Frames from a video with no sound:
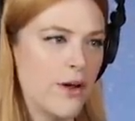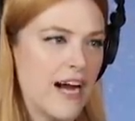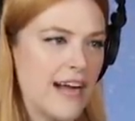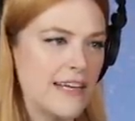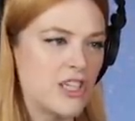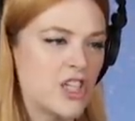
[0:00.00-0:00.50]
We
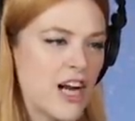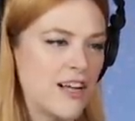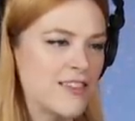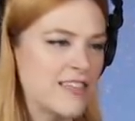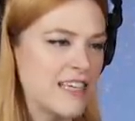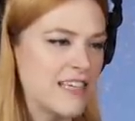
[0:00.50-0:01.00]
got
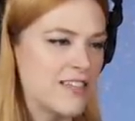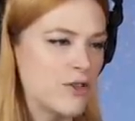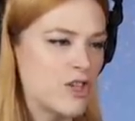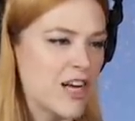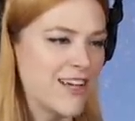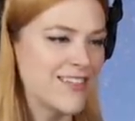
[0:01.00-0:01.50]
Chelsea, so
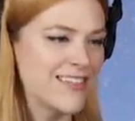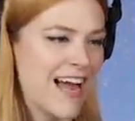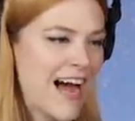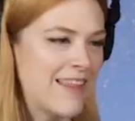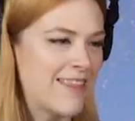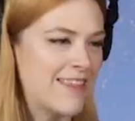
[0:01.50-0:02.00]
Chelsea
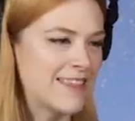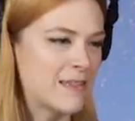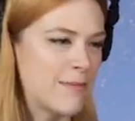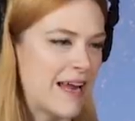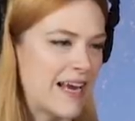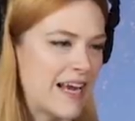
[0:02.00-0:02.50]
had this
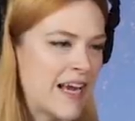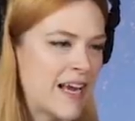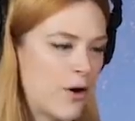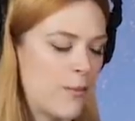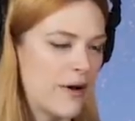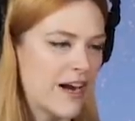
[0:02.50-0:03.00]
many.
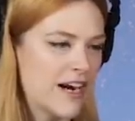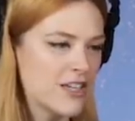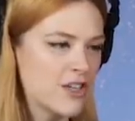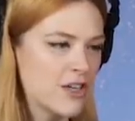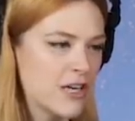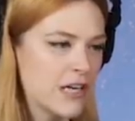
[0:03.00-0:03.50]
Oh my
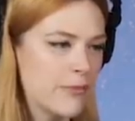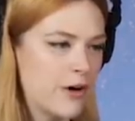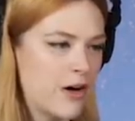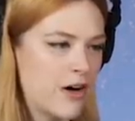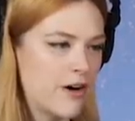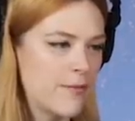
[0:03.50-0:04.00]
gosh, look at them
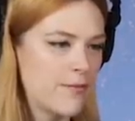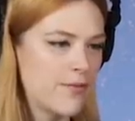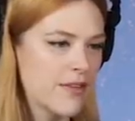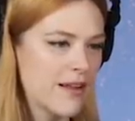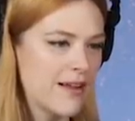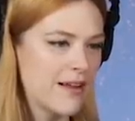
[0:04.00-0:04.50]
all.
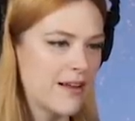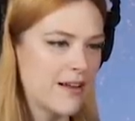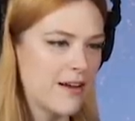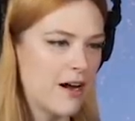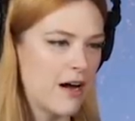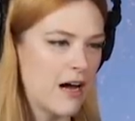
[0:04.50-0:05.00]

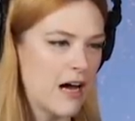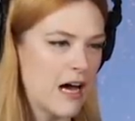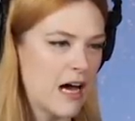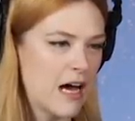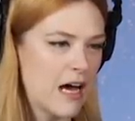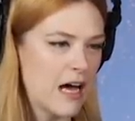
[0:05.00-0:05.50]

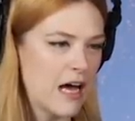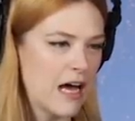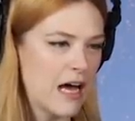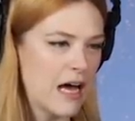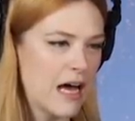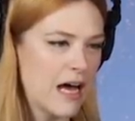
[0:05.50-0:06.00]

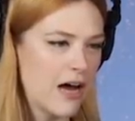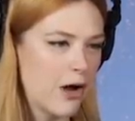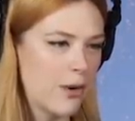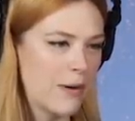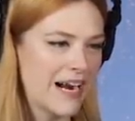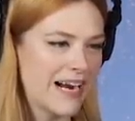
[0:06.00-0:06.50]
Ah,
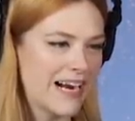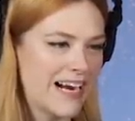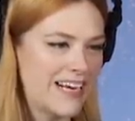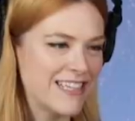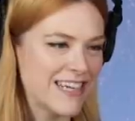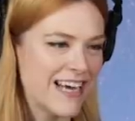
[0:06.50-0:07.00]
oh my
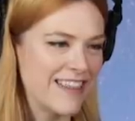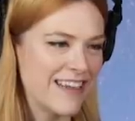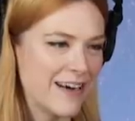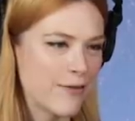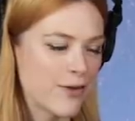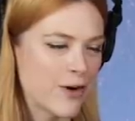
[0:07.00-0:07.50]
gosh. And
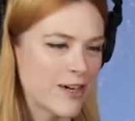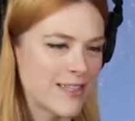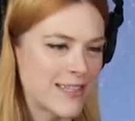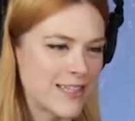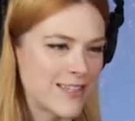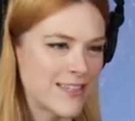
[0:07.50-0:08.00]
then of course
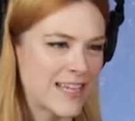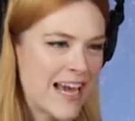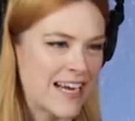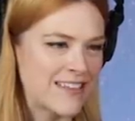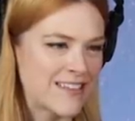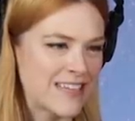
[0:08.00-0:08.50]
there's
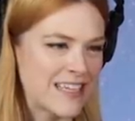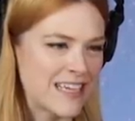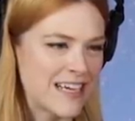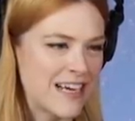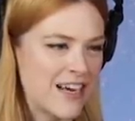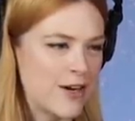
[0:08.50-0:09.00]

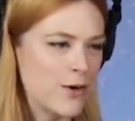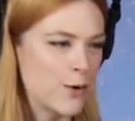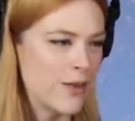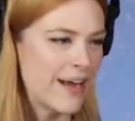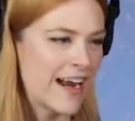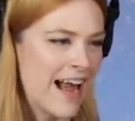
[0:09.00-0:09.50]
Casey,
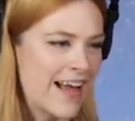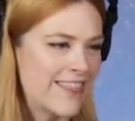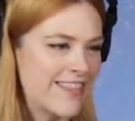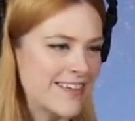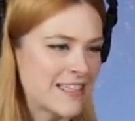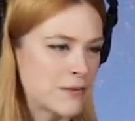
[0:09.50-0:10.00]
who then
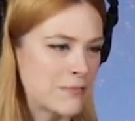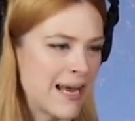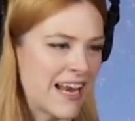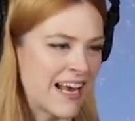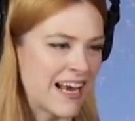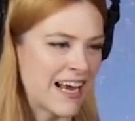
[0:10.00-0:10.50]
had this
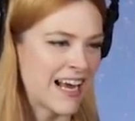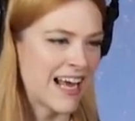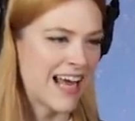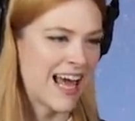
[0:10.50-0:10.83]
many.